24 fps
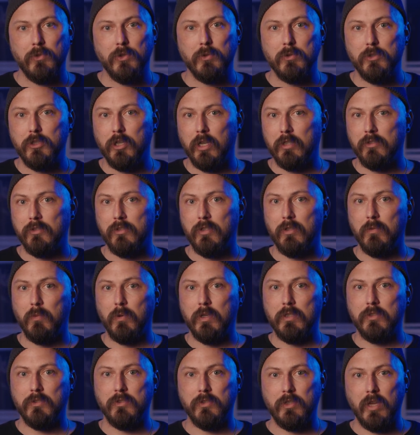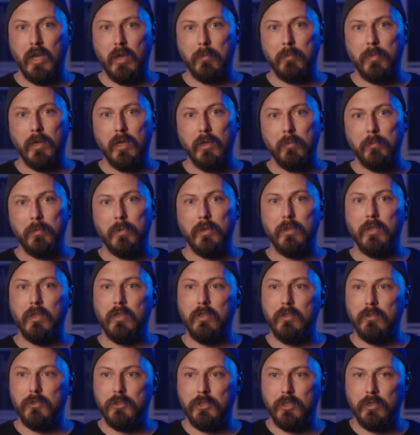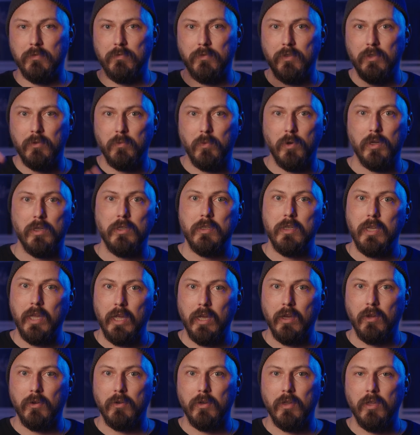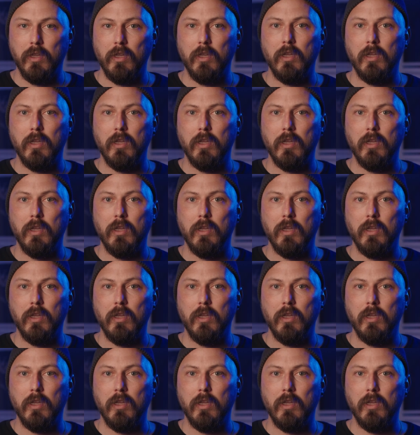You adjusted 1 stop up and then you shifted 1 down,